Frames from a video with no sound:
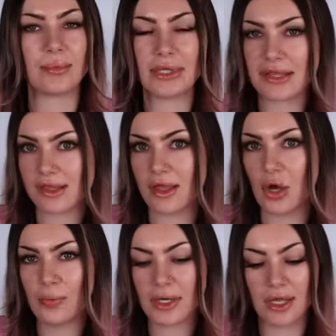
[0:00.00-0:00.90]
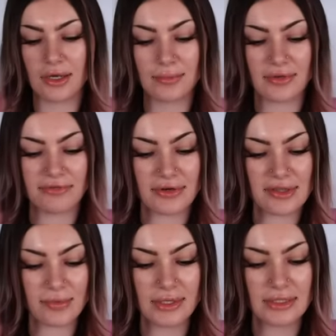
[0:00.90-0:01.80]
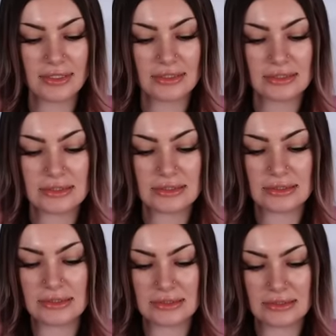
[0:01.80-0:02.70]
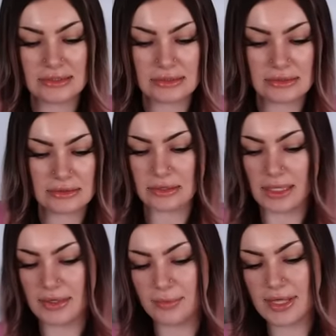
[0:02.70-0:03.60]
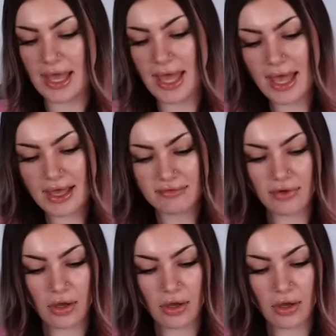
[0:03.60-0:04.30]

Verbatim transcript: but let's open on up the first one. And we have